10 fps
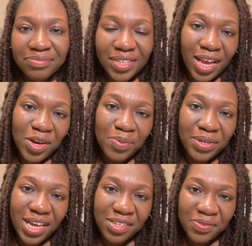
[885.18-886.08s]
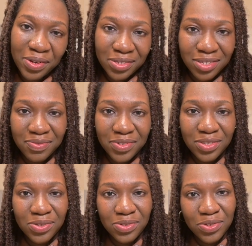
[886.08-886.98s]
I hope you guys found this
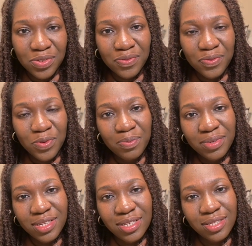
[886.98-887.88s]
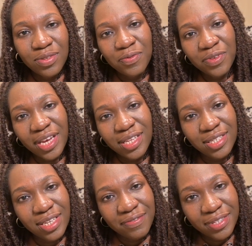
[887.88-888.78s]
video useful. Please don't forget to
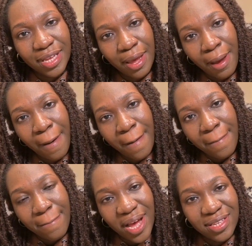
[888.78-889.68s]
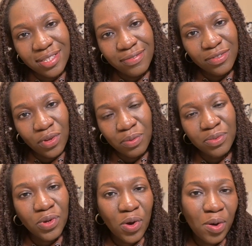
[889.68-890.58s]
give it a massive
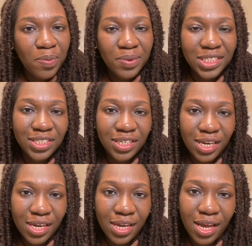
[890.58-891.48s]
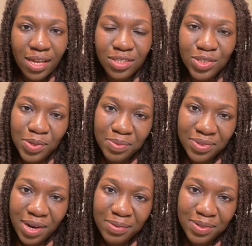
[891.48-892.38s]
thumbs up, share and
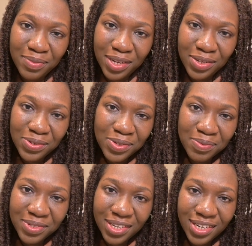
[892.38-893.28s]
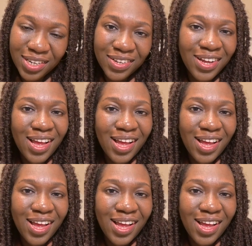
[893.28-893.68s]
subscribe to my YouTube channel.